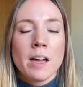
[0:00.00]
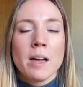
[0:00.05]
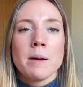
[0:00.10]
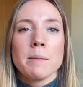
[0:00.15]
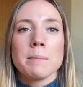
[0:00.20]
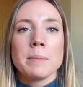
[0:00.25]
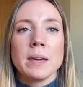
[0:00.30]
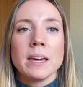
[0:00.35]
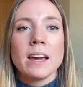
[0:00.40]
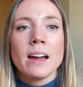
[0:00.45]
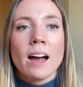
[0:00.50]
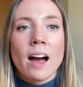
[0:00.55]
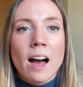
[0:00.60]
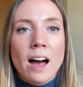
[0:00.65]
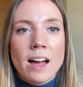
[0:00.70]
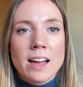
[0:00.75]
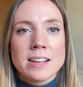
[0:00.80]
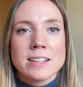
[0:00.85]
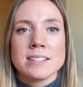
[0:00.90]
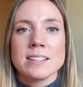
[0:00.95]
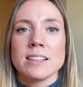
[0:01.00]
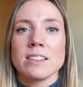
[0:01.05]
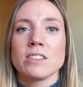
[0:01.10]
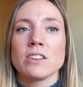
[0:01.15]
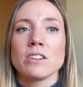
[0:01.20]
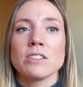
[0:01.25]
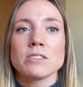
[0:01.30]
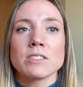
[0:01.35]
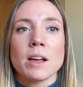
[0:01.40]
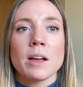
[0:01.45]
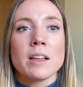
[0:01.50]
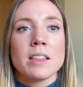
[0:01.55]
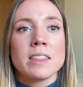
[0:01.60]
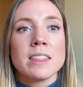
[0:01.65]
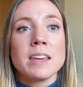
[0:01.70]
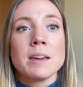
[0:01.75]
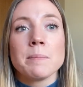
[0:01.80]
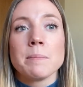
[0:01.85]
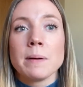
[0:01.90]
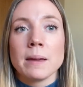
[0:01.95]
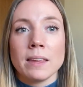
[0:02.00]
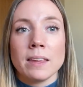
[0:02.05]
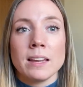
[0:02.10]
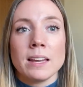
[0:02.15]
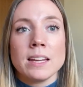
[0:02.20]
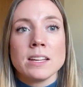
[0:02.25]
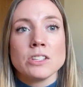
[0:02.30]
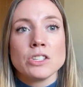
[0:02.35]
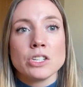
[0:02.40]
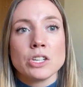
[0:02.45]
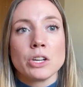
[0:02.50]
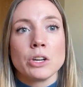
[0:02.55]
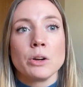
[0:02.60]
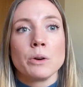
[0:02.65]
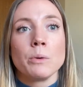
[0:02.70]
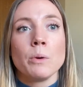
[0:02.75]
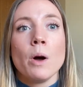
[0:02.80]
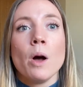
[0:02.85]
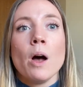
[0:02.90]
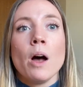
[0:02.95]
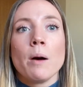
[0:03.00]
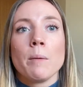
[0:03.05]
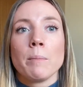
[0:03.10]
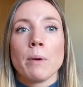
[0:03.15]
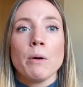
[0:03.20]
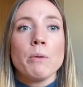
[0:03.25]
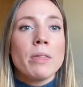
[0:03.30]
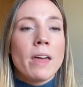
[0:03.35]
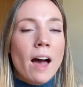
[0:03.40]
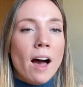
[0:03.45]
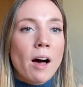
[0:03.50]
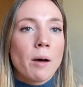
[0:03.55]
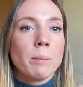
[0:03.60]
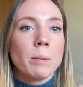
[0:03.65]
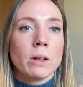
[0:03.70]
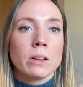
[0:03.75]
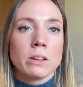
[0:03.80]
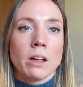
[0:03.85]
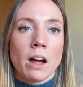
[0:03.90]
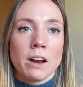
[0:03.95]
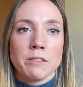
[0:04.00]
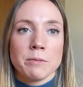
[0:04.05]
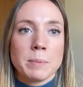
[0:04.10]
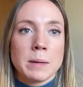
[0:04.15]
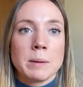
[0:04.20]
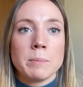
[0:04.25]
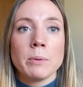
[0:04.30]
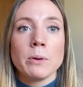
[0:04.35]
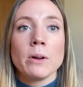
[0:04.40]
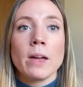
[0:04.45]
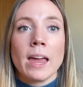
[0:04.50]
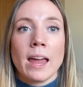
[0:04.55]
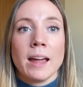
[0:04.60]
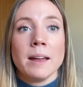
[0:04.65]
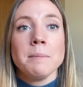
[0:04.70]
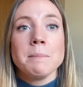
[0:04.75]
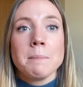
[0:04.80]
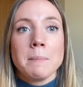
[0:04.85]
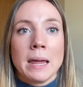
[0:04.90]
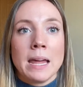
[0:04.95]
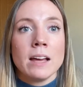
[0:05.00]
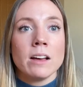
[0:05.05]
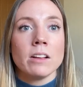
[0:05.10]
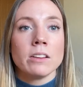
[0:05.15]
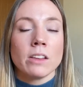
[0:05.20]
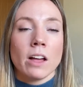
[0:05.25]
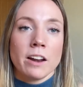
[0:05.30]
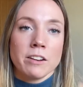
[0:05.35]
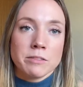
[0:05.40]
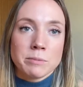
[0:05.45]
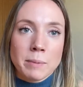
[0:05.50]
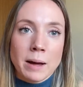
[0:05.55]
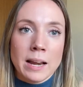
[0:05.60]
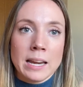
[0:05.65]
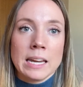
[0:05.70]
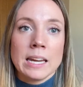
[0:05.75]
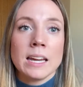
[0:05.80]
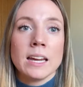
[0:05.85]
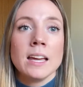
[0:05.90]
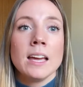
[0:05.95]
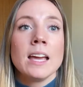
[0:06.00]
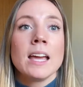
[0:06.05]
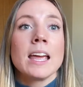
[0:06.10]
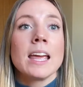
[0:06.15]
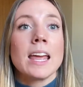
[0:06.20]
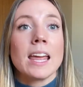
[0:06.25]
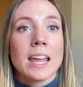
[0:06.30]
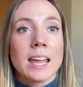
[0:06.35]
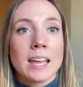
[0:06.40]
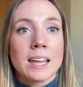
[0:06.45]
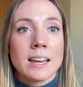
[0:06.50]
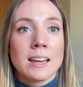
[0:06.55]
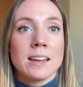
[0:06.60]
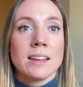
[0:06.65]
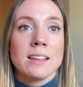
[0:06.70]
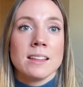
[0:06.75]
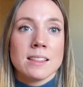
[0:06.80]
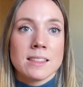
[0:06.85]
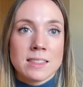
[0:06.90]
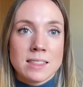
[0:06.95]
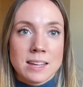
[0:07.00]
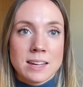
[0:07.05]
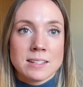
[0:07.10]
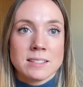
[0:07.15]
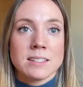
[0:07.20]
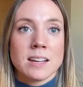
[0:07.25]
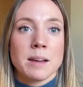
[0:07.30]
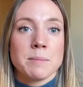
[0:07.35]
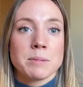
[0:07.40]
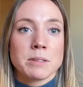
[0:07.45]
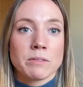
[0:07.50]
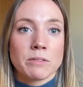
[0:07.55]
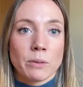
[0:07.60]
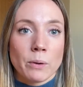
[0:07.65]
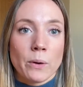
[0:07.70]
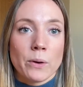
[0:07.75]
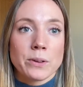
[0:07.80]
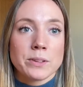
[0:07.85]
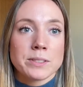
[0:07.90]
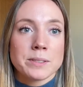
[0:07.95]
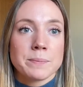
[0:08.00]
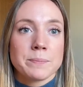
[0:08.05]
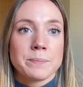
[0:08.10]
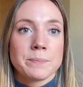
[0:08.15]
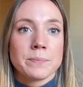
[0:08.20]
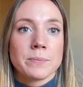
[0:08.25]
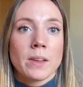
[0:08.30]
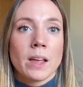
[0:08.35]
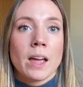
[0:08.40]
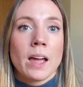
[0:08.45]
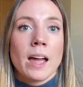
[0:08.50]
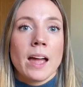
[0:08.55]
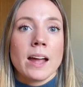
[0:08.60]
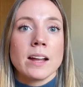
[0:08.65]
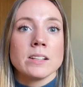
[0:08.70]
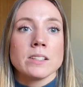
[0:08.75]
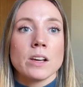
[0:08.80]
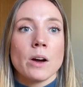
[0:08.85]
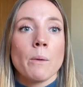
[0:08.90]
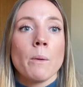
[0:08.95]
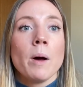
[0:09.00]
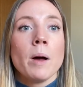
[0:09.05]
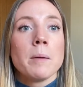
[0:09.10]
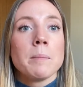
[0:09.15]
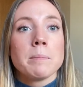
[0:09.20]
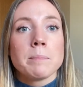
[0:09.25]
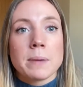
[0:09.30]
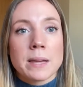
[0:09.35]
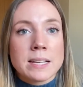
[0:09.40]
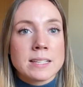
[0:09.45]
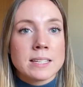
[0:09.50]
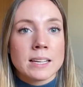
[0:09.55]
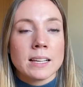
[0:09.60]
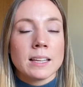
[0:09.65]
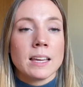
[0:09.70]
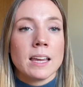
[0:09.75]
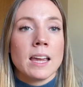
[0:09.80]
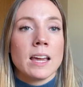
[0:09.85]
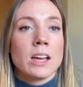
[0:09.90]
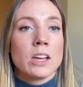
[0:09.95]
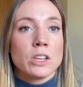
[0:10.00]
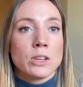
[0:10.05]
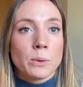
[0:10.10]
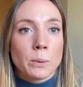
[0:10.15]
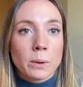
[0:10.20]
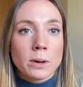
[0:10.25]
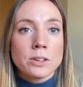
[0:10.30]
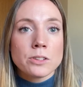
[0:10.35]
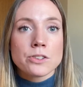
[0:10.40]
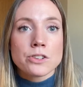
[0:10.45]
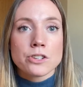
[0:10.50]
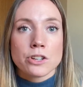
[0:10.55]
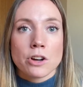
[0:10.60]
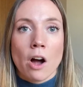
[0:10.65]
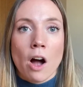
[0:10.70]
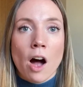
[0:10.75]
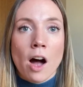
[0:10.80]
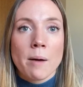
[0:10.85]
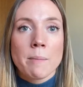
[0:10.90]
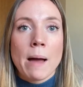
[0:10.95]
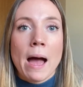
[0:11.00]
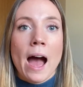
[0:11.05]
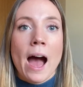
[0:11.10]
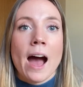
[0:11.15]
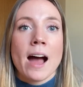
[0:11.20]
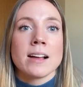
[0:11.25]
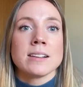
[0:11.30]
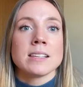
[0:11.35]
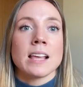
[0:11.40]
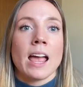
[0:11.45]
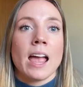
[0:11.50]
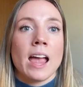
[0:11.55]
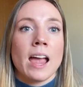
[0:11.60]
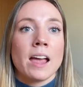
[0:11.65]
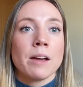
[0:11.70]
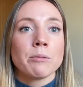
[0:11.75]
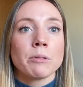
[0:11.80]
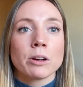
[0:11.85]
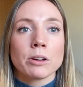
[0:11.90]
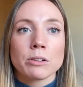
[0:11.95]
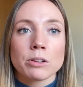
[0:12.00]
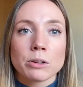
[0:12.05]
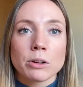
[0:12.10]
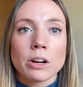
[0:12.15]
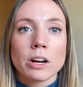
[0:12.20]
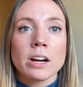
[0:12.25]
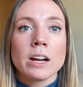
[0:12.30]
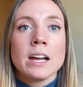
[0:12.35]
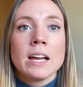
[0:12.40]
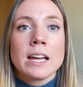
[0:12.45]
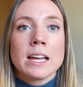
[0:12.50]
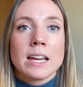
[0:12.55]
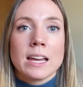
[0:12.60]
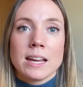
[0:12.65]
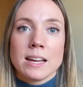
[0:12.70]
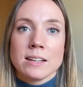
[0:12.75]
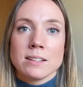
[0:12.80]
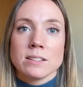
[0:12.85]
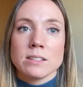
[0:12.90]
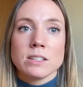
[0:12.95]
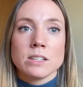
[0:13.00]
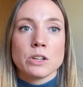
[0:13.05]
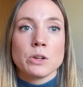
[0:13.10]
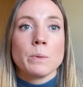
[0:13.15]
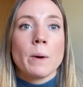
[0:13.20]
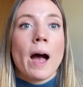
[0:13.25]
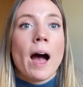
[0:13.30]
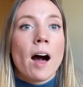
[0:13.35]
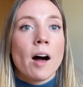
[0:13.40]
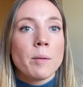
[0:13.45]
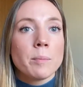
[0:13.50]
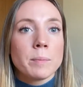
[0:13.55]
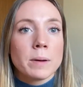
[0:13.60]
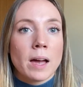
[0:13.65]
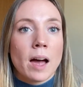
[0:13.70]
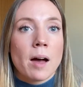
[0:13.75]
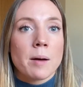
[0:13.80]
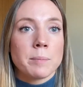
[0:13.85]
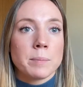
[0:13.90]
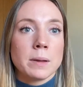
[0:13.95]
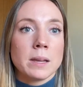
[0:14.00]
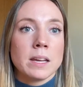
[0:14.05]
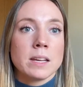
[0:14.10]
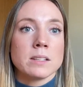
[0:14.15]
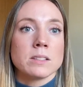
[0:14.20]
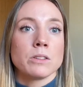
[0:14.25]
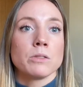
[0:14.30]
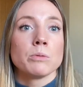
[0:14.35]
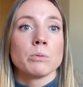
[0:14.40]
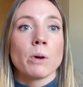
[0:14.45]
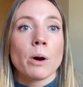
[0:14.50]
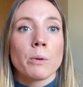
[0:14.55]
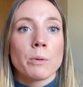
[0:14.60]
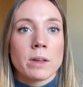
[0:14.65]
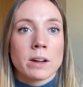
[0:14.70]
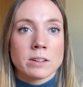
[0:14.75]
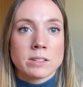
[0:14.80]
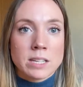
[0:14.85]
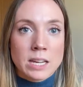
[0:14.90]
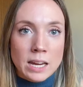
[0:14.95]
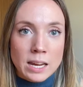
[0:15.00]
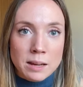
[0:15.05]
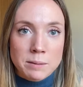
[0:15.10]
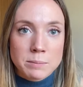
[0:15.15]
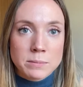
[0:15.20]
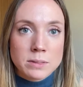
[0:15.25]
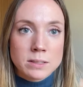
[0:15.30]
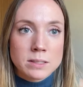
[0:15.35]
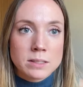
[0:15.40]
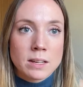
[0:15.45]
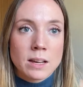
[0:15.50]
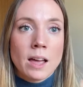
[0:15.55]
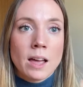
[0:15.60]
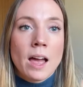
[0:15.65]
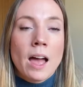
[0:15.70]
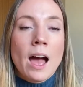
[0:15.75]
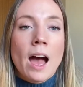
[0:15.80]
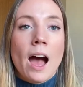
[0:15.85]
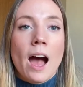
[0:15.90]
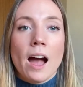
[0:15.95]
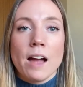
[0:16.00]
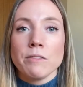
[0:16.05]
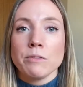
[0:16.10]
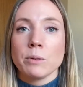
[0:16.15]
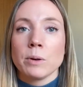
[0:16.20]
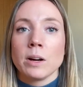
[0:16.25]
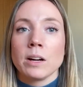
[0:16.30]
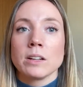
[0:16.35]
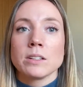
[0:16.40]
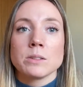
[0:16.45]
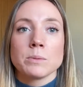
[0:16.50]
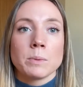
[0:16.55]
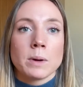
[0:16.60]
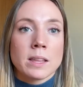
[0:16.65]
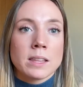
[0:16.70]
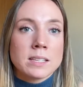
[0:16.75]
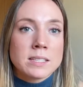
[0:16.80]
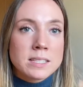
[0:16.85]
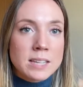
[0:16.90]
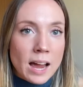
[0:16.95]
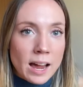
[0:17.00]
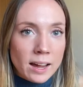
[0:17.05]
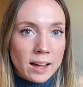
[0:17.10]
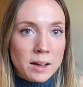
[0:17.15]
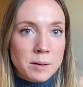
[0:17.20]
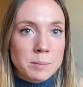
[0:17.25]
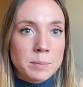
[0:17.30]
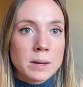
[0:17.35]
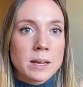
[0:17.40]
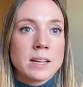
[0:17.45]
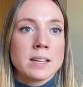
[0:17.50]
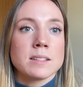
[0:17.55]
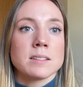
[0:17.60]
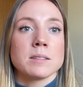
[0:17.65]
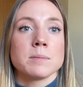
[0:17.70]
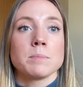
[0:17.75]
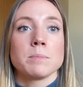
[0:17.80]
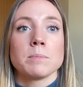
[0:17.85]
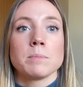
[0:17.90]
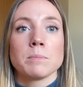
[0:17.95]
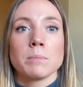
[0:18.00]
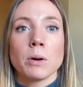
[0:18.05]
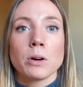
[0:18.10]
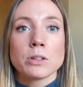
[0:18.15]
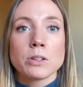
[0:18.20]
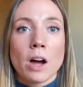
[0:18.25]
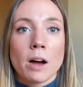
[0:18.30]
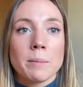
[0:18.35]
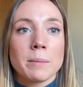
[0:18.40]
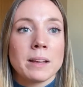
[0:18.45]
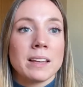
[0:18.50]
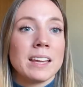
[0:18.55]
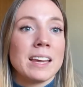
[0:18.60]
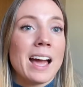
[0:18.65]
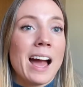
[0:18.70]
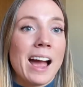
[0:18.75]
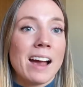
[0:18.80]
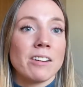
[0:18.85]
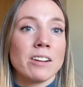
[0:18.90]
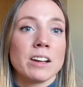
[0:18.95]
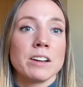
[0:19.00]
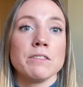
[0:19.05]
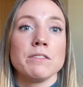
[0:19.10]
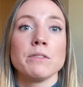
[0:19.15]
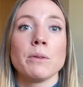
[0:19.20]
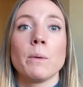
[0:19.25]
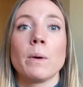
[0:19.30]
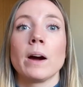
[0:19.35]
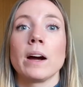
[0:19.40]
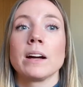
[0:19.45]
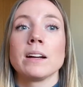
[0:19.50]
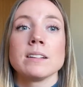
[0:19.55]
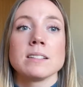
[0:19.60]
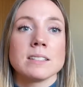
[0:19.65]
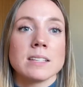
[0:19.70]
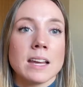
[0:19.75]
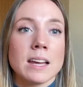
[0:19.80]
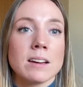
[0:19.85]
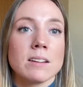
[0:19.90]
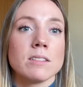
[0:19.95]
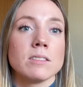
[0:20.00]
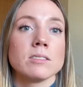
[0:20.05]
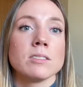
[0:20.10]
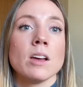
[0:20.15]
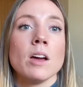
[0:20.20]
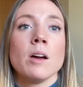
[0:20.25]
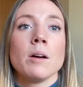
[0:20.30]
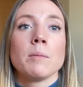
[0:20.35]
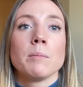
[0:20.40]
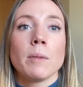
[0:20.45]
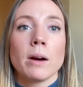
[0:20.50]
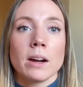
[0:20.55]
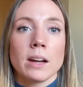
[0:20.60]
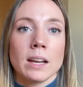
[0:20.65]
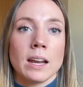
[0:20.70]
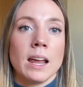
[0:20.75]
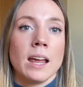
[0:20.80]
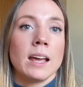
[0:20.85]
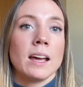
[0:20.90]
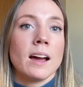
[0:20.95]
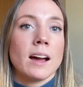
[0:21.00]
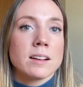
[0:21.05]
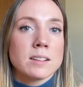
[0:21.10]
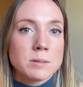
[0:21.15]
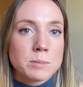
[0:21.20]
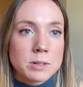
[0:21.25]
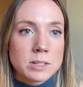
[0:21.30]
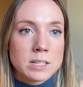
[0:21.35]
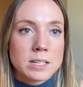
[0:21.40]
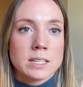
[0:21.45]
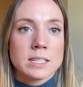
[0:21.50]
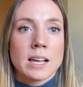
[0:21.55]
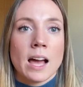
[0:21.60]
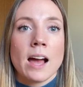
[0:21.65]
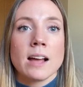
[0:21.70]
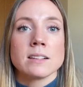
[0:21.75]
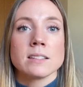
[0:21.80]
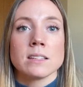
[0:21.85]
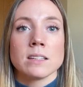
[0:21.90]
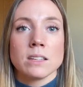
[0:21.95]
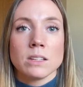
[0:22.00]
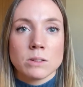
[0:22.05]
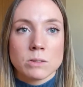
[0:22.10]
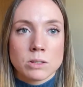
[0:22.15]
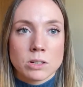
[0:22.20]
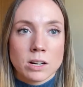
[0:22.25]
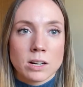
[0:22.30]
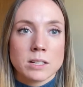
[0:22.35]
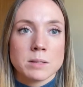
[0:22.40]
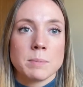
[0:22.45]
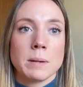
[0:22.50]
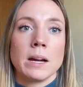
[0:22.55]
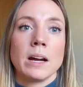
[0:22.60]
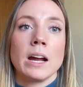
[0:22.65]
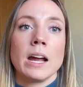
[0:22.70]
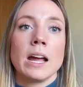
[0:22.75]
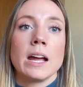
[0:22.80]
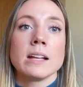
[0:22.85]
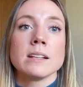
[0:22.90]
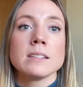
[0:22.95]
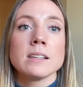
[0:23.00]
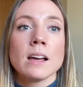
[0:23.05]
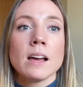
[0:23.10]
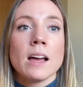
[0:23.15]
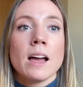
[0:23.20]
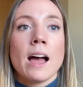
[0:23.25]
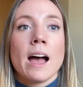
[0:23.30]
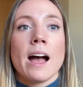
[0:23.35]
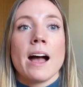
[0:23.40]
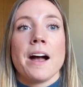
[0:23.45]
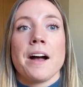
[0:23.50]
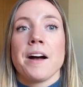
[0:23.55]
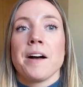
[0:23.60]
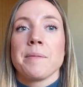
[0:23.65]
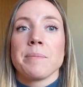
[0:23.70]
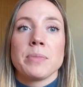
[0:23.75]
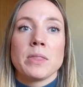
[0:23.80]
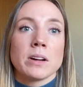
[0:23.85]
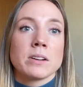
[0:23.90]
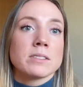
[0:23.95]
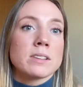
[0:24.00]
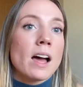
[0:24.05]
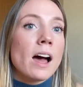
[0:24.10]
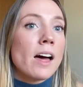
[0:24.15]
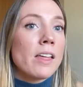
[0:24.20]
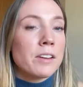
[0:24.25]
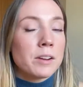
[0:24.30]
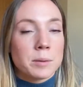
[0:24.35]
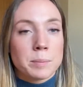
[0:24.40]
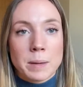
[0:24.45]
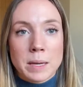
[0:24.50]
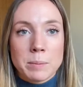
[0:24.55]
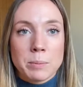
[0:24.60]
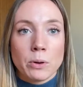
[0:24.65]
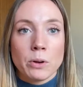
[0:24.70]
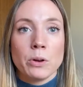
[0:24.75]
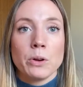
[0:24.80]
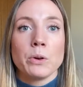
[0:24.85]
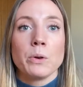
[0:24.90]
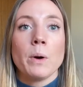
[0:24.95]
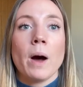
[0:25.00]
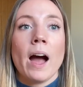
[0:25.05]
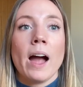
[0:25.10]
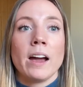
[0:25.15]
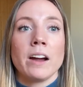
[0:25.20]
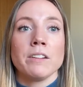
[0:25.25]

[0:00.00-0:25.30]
because there's the ability to both help a lot of people and make a lot of money in these types of roles. And so basically, your job as a recruiter is to help companies grow their teams. I've worked with tech companies predominantly hiring for sales, marketing, customer success, user experience. There's other people who hire